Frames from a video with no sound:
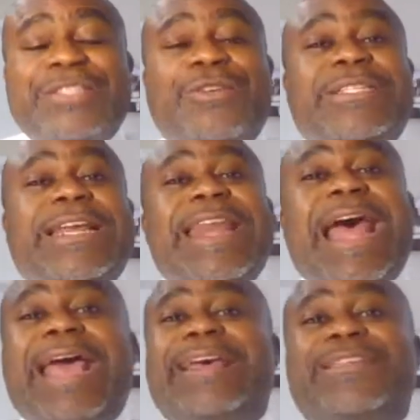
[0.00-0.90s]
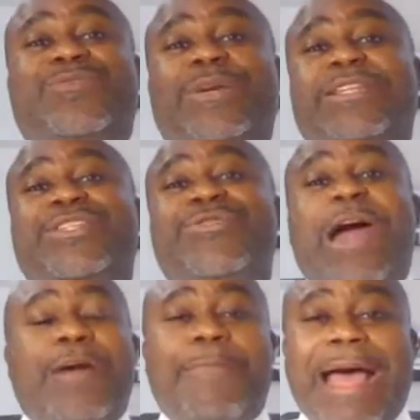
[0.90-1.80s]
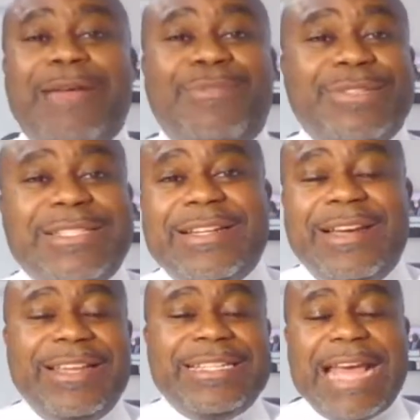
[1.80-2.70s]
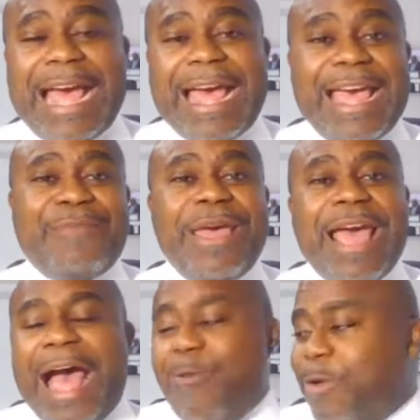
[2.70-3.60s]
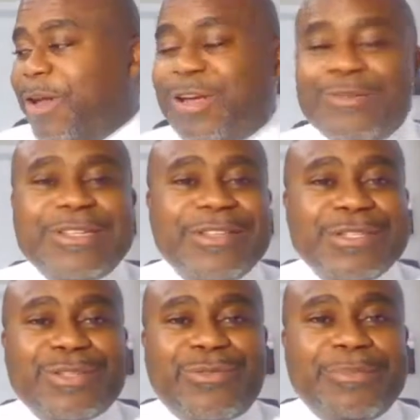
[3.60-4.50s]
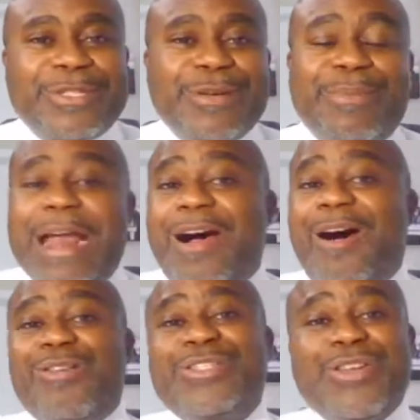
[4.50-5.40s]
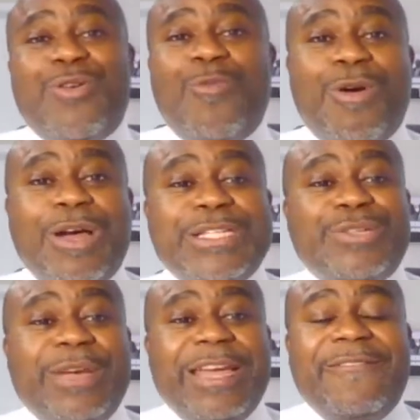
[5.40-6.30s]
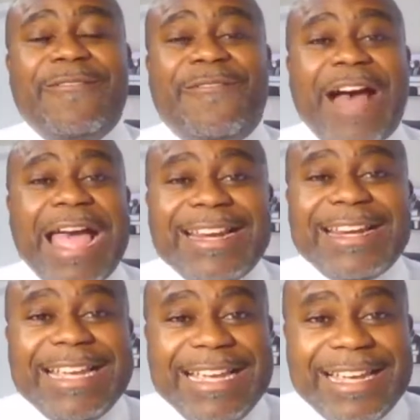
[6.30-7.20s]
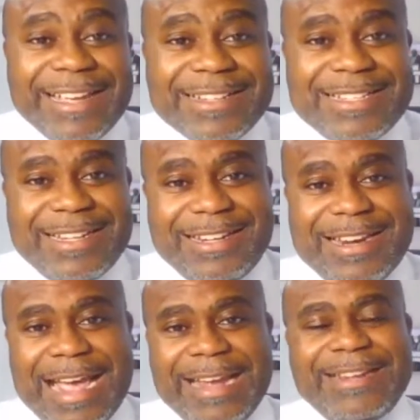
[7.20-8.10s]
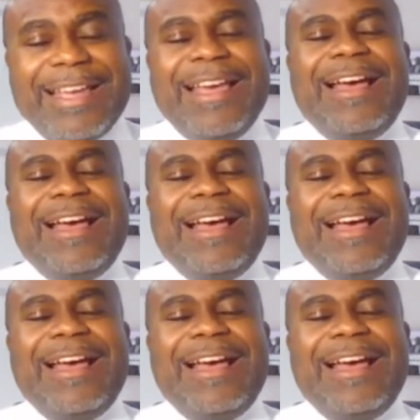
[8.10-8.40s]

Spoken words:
So tonight, as we do our Bible study time, I want to go to the scripture, but I also want to invite in tonight